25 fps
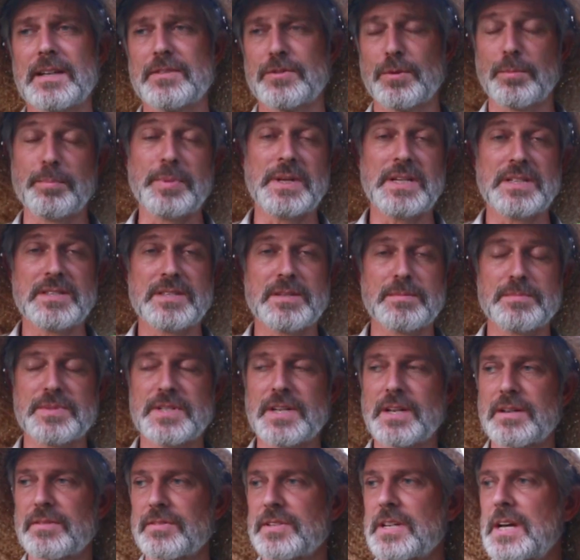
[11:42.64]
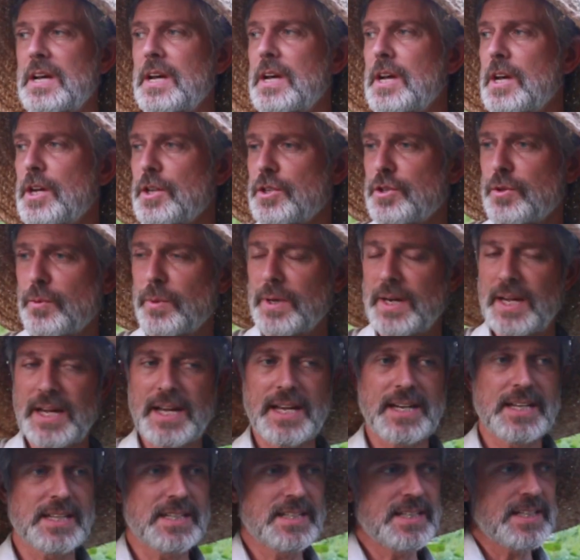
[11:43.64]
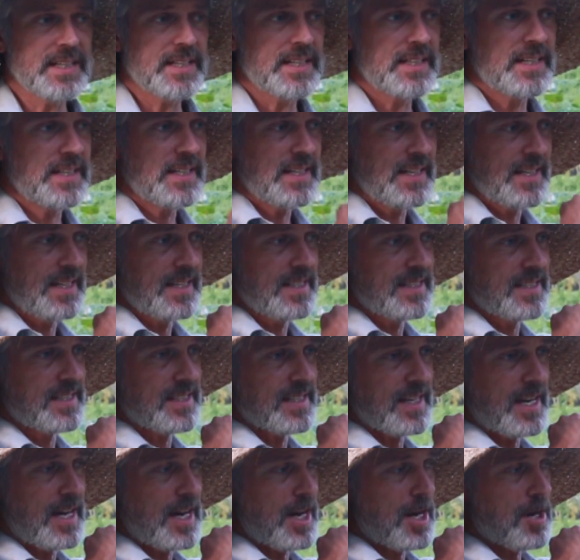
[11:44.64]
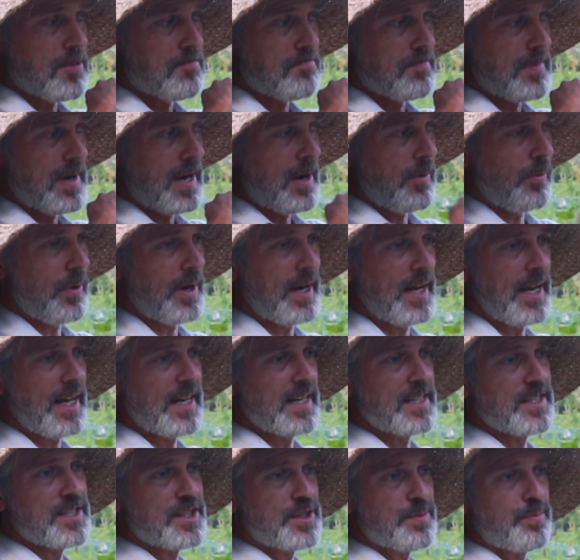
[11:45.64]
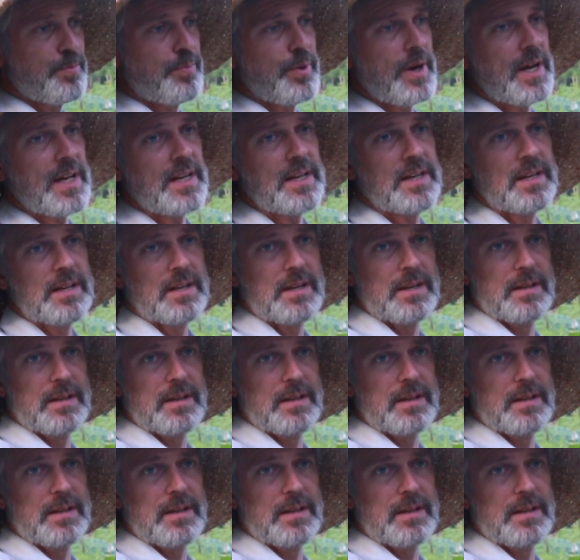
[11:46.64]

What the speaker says: So beans themselves. So what I had to did is I went ahead and spread